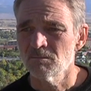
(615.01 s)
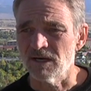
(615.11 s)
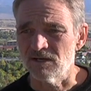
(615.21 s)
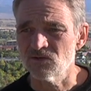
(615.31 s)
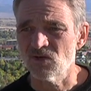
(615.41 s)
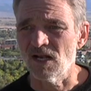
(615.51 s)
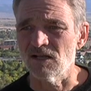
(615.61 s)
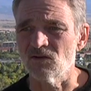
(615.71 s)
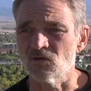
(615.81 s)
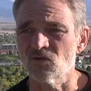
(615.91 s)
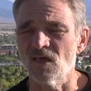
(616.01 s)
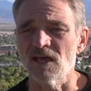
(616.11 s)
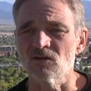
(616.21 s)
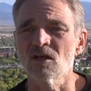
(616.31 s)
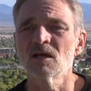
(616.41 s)
By understanding those
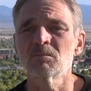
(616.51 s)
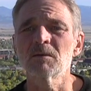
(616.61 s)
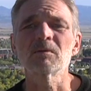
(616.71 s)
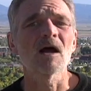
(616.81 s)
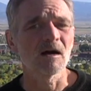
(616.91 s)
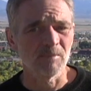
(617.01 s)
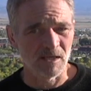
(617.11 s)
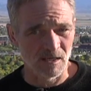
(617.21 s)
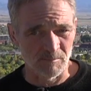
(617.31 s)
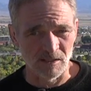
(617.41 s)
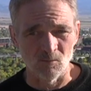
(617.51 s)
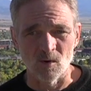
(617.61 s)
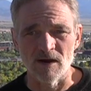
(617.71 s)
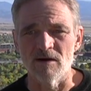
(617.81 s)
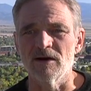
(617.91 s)
things, people are becoming
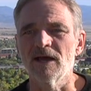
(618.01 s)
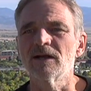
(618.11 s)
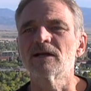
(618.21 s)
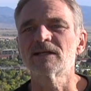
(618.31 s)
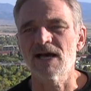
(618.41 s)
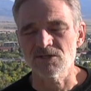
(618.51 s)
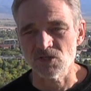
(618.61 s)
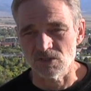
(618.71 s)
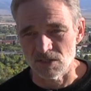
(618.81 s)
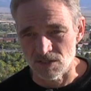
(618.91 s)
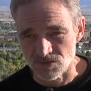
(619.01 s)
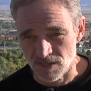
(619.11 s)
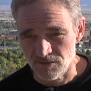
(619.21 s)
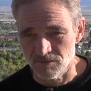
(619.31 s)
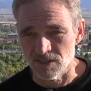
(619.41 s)
aware and attaching to these
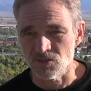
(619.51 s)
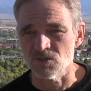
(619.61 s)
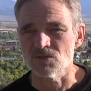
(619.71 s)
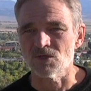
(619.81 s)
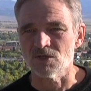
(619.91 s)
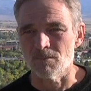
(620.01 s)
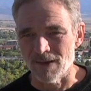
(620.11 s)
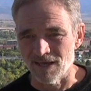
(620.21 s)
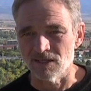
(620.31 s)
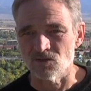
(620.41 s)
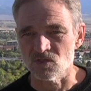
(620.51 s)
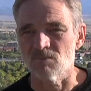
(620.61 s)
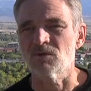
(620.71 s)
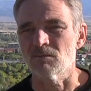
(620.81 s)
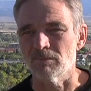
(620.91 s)
other issues and demanding
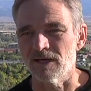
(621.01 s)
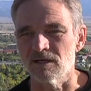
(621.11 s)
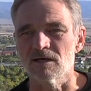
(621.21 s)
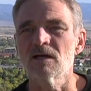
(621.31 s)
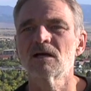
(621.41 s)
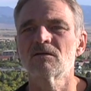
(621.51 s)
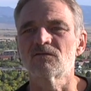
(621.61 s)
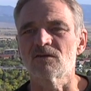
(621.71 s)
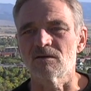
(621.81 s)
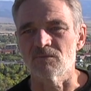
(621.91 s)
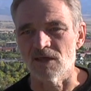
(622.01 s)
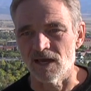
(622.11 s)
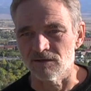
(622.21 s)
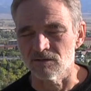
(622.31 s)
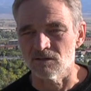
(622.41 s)
something better from the
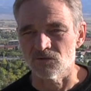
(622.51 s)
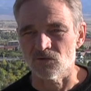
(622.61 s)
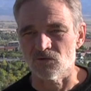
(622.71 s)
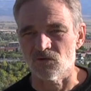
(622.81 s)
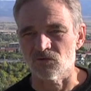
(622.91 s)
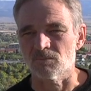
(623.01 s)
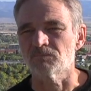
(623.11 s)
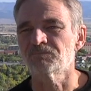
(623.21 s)
agricultural system.